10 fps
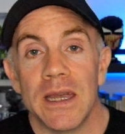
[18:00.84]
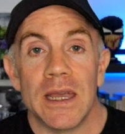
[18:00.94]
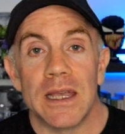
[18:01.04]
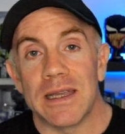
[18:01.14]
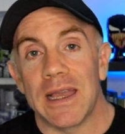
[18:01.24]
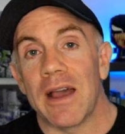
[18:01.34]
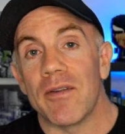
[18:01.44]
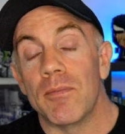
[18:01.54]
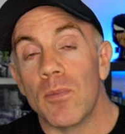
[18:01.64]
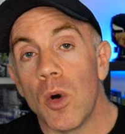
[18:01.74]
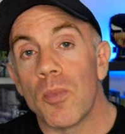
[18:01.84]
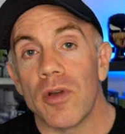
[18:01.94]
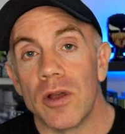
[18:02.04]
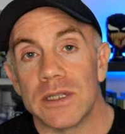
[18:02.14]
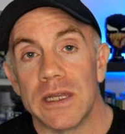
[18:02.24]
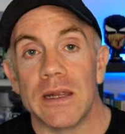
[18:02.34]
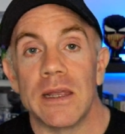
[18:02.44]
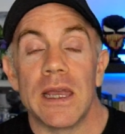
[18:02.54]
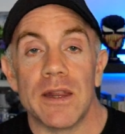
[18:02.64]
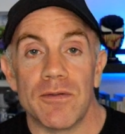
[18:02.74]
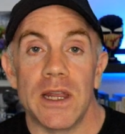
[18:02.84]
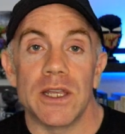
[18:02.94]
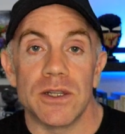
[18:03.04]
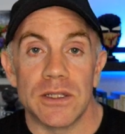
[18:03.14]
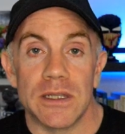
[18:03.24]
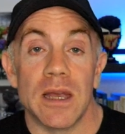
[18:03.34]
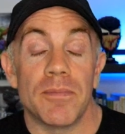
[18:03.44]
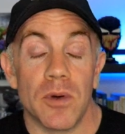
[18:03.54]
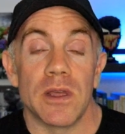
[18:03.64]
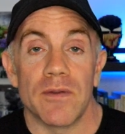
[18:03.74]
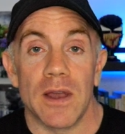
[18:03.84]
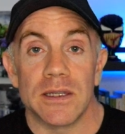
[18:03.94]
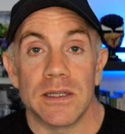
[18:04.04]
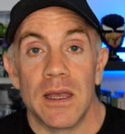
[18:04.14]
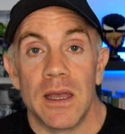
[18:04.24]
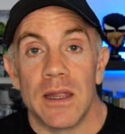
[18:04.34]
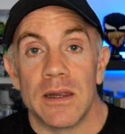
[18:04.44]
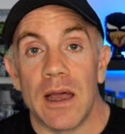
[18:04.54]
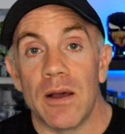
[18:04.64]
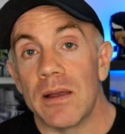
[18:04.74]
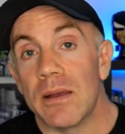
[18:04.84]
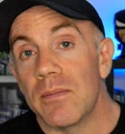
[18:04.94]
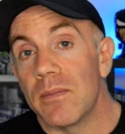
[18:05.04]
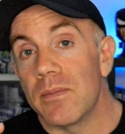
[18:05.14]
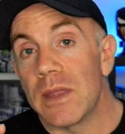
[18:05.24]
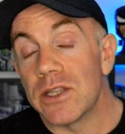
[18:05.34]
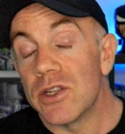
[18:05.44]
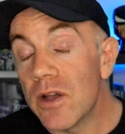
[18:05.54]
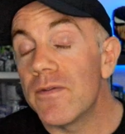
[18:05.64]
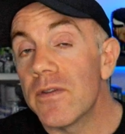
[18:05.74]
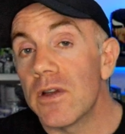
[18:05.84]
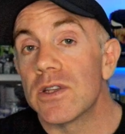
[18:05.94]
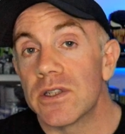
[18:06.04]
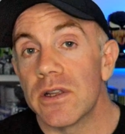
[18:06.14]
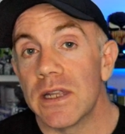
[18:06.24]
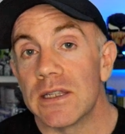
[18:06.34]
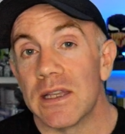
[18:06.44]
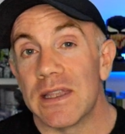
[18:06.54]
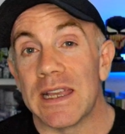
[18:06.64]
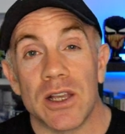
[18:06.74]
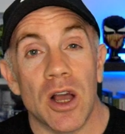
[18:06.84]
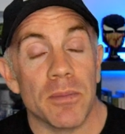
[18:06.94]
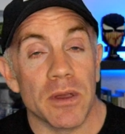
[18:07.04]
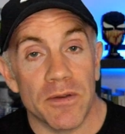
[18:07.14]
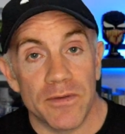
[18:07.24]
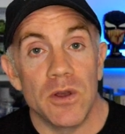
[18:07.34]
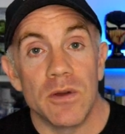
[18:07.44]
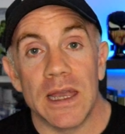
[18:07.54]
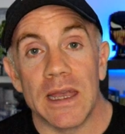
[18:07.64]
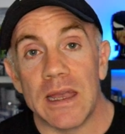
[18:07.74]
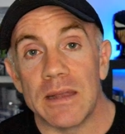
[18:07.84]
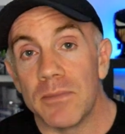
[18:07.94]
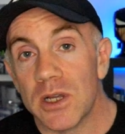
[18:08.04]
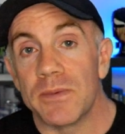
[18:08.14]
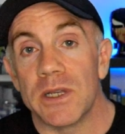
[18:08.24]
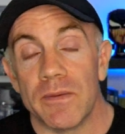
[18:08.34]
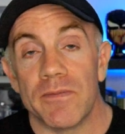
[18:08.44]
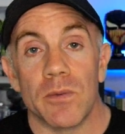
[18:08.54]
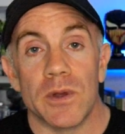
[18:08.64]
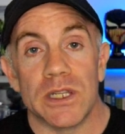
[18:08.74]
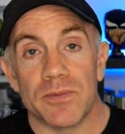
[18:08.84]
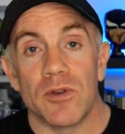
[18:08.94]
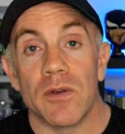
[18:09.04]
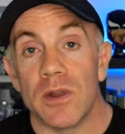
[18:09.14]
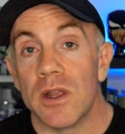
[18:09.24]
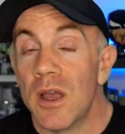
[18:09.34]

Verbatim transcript: is they have more protein in relation to their body fat. Now, there's enough of those studies to think it can't be a fluke. It, it must be something which is proven.